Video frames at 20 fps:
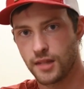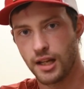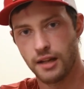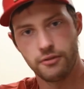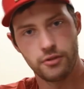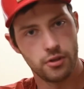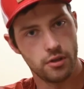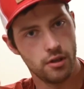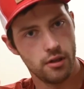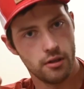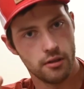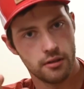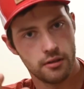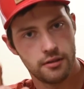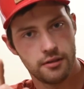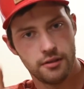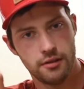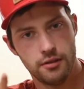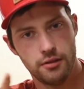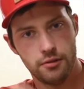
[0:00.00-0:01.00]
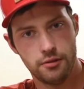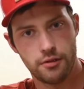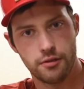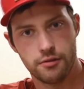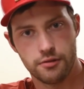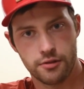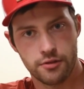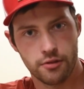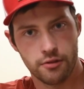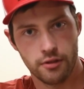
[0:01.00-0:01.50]
After all,
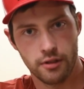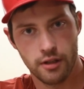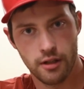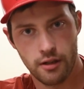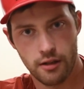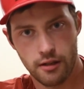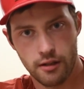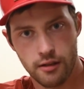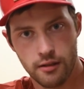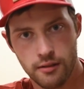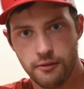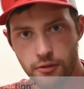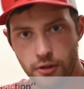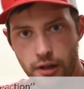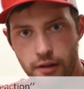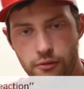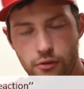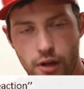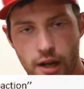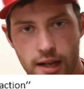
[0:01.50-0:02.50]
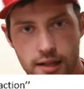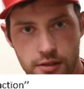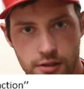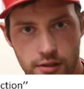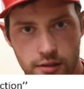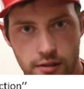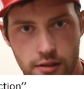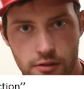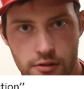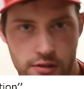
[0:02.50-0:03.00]
Newton's third law, for every
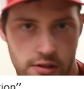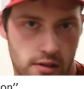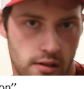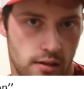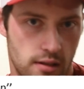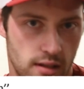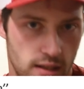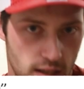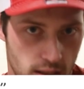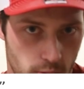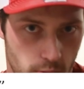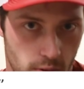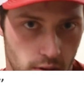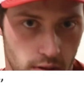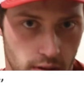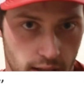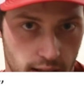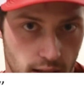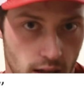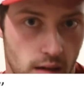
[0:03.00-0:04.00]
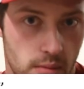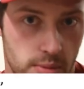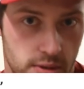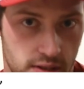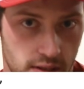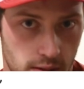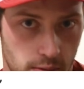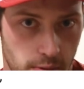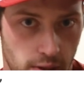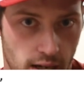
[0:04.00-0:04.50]
action there's an equal and
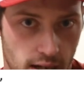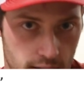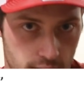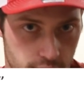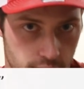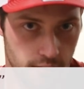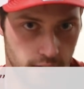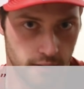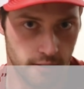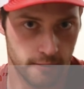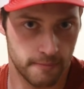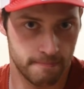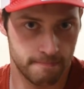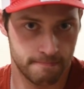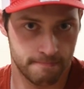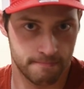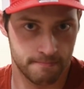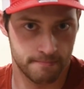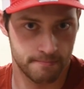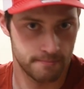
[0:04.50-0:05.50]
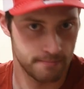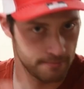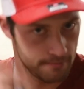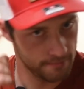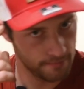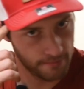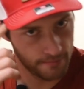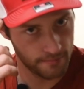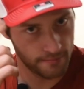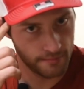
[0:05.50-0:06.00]
opposite reaction.
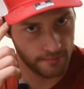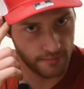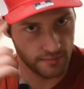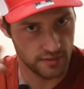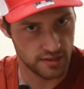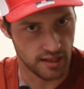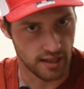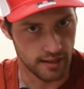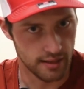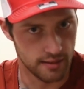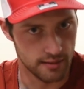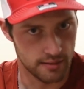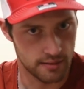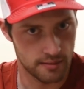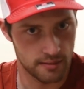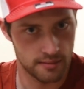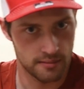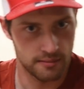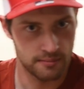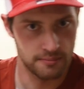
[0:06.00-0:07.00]
Science.